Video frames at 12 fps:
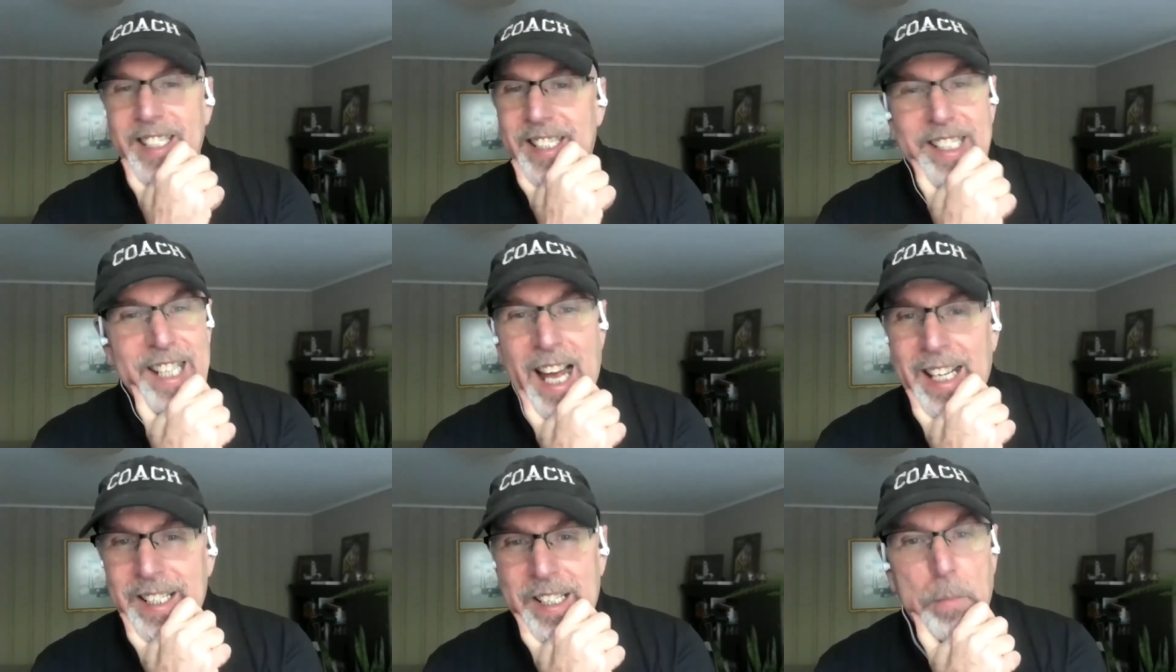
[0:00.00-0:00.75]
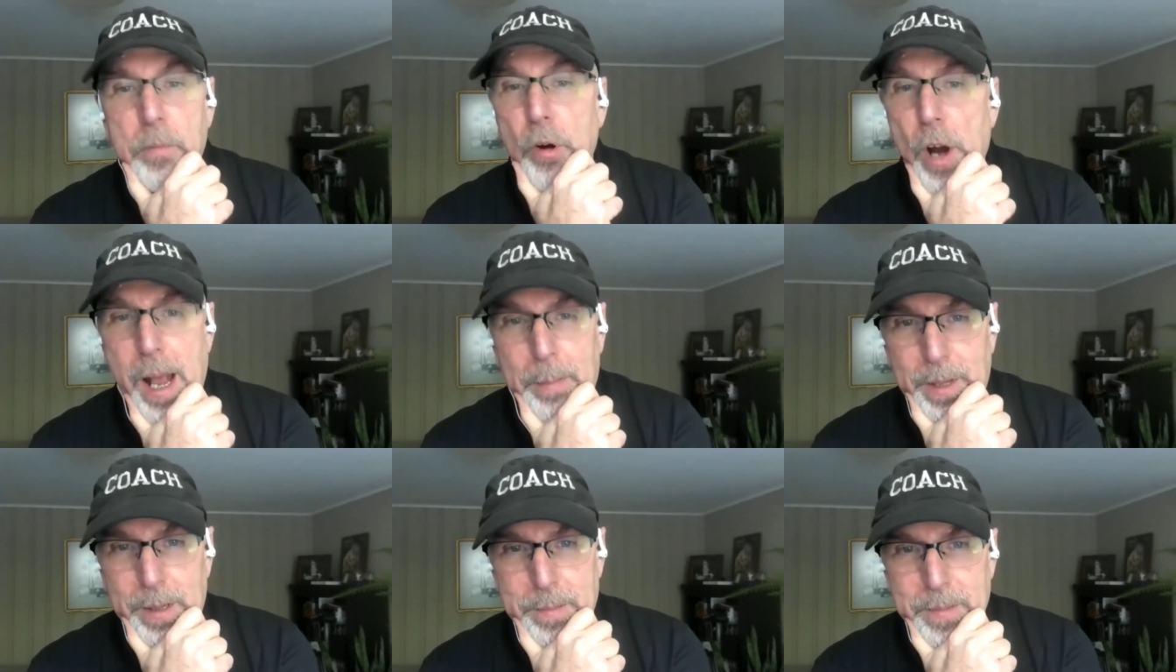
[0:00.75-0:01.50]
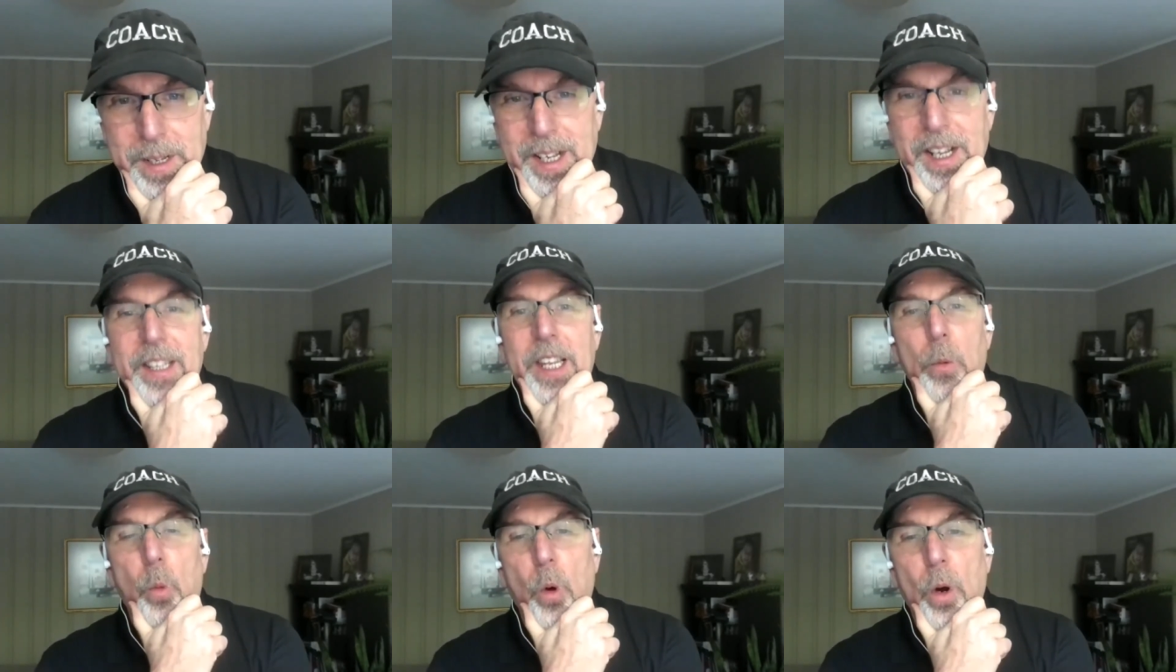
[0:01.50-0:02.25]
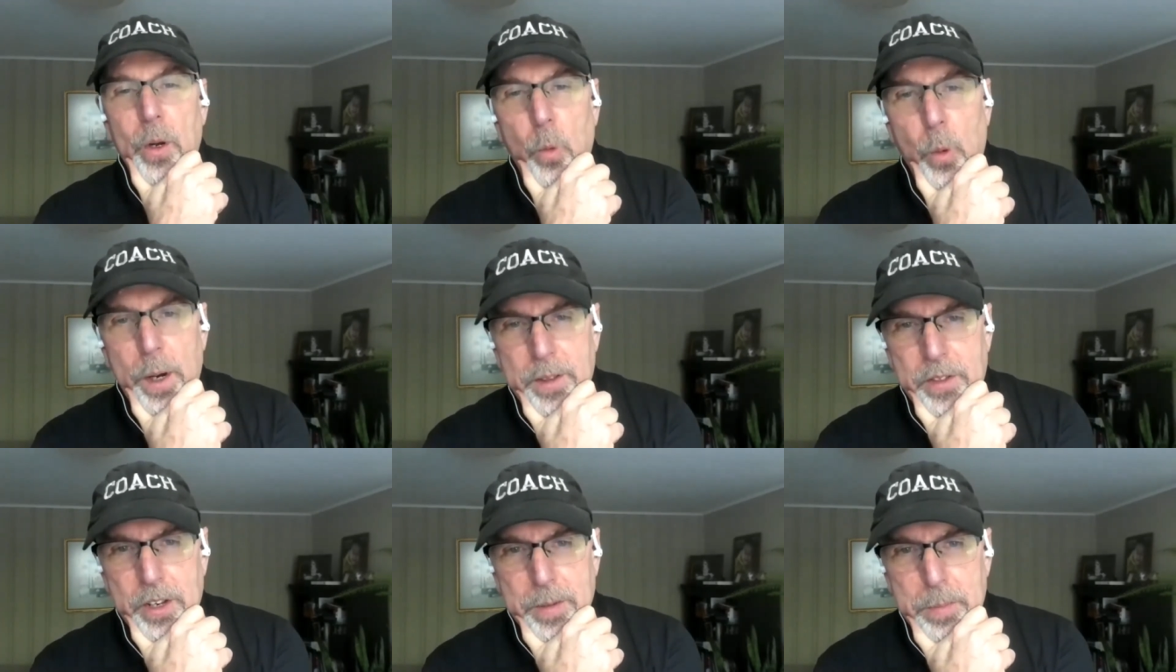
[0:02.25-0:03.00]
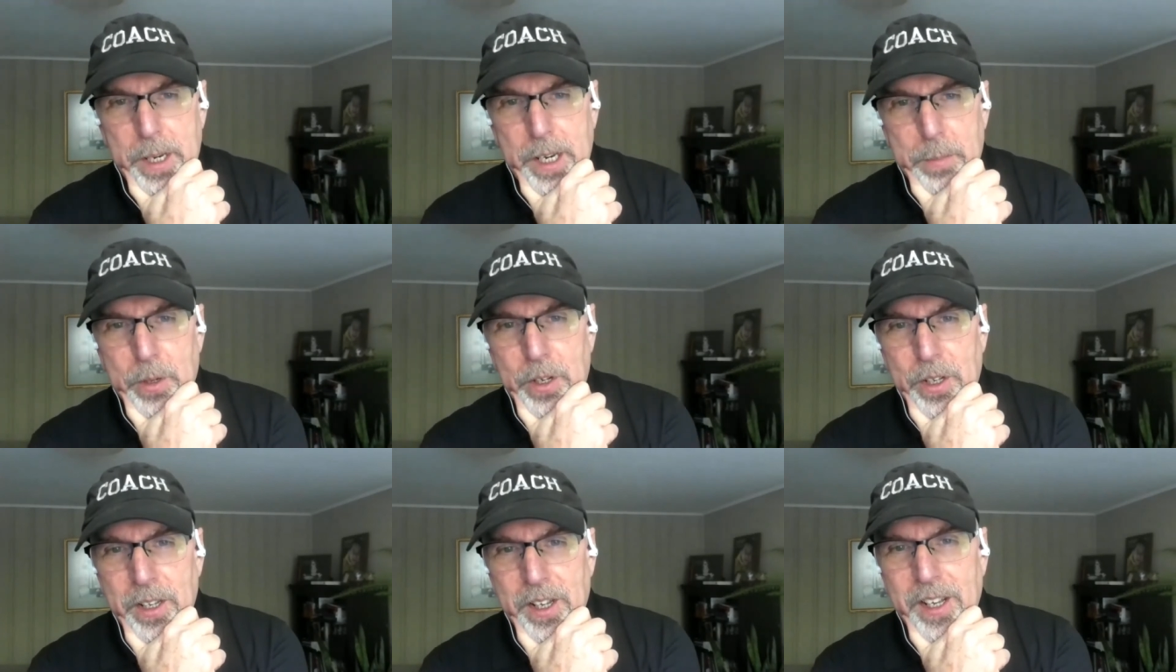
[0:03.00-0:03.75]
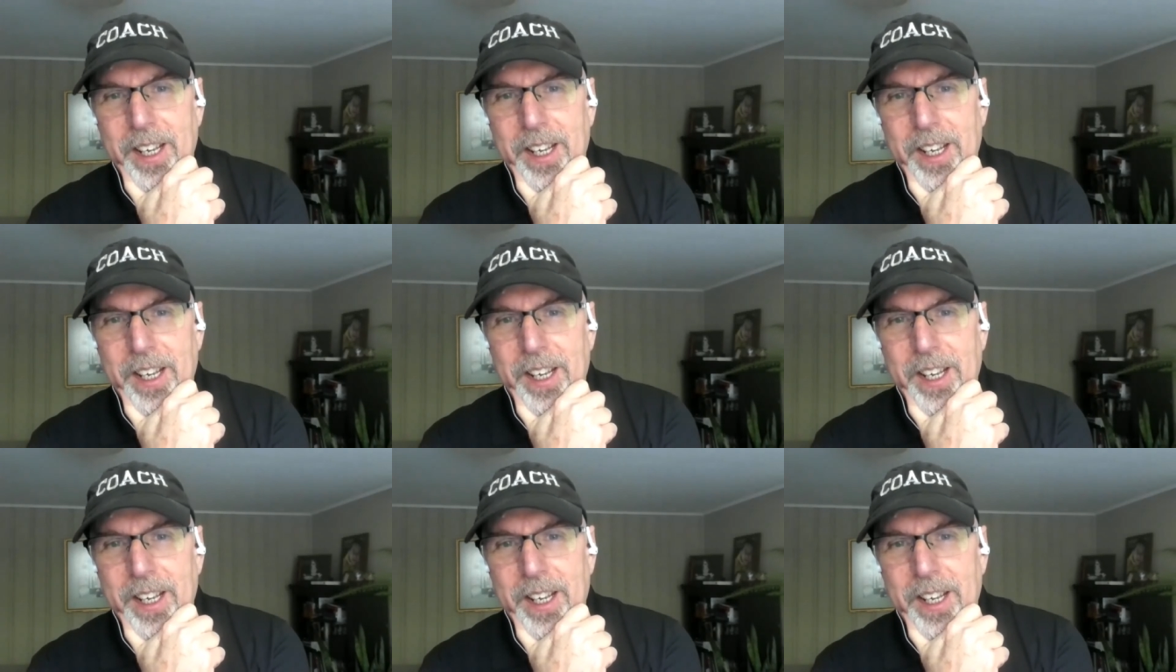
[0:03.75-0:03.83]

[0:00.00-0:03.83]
not the problem. They work with their people